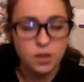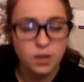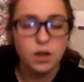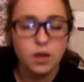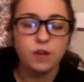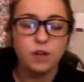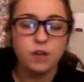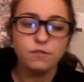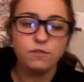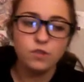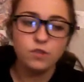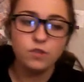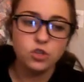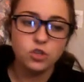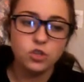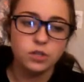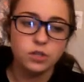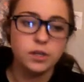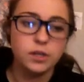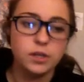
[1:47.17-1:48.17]

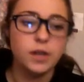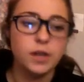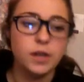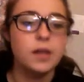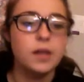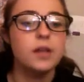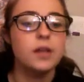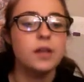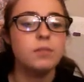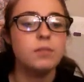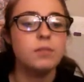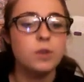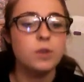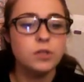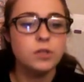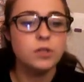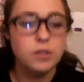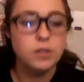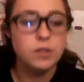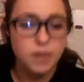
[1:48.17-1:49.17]
Unfortunately, most
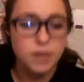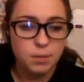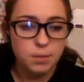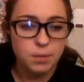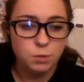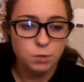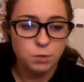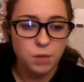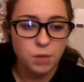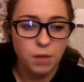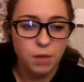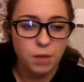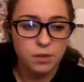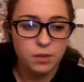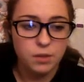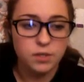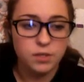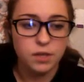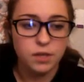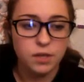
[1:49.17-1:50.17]
of these animals became
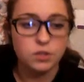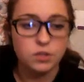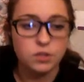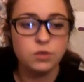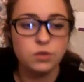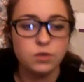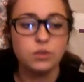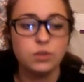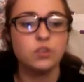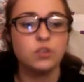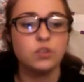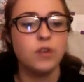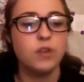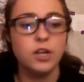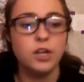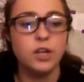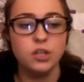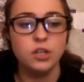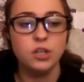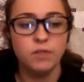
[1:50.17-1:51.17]
extinct due to the
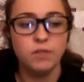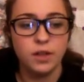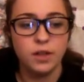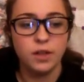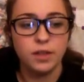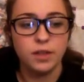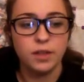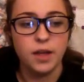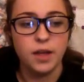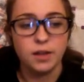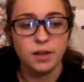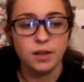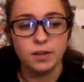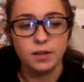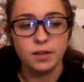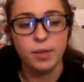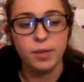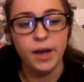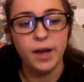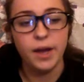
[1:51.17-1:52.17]
tragic event that ended
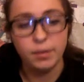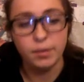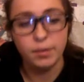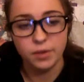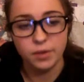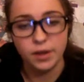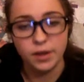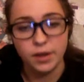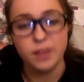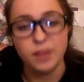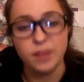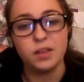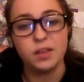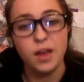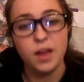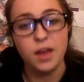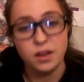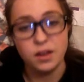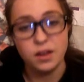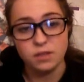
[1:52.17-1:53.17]
up happening at
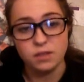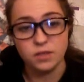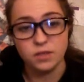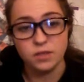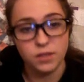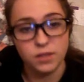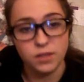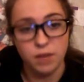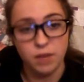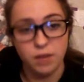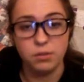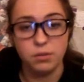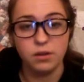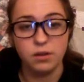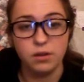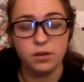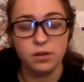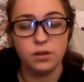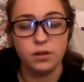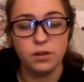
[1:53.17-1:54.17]
the end of this time period.
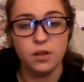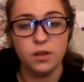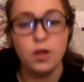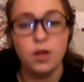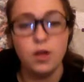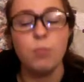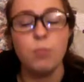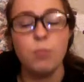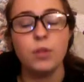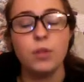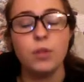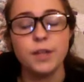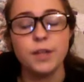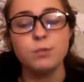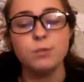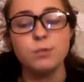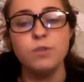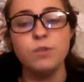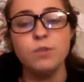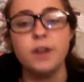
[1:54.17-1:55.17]
But let's
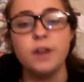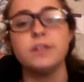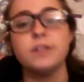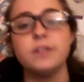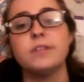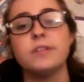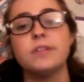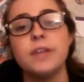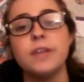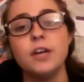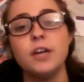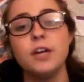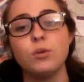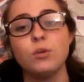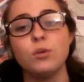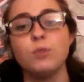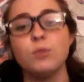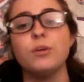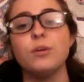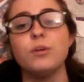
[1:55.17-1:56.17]
move on to the second
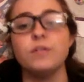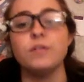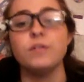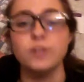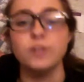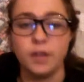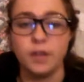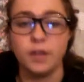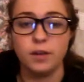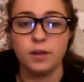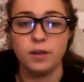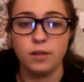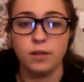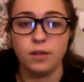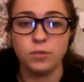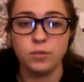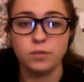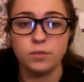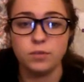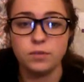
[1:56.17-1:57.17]
group of the land
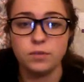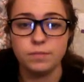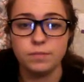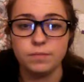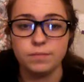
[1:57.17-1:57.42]
animals.